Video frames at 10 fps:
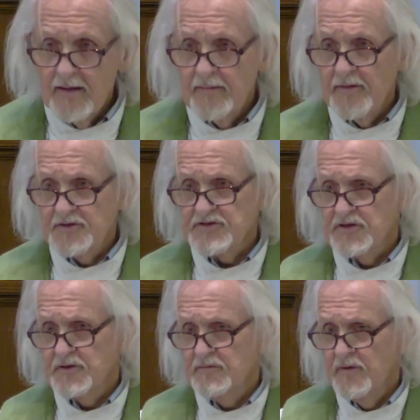There's
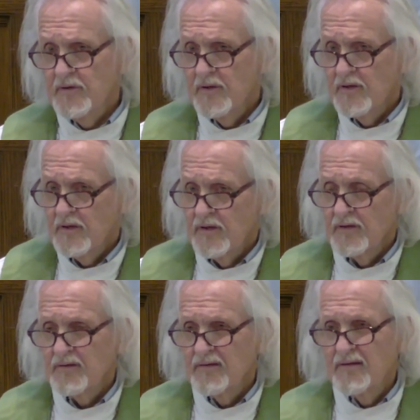a
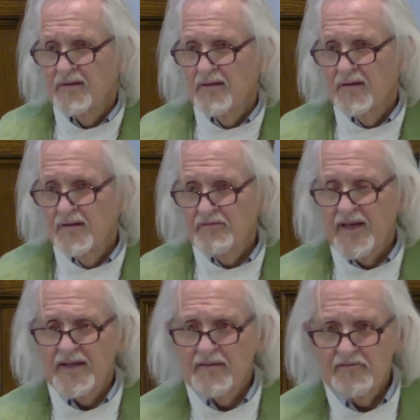
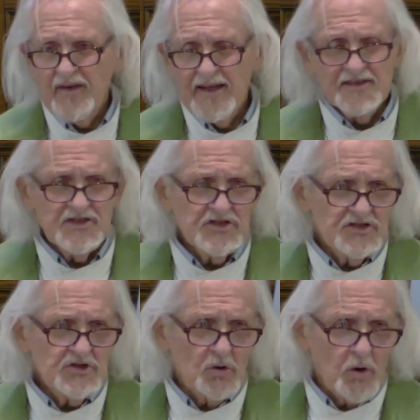fantasy
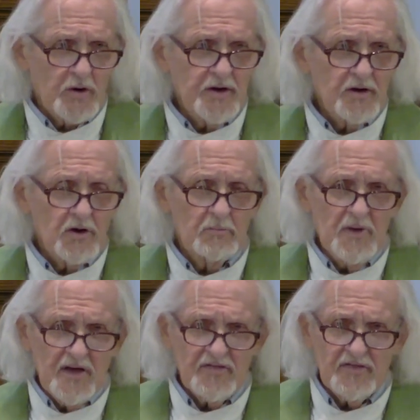story or a myth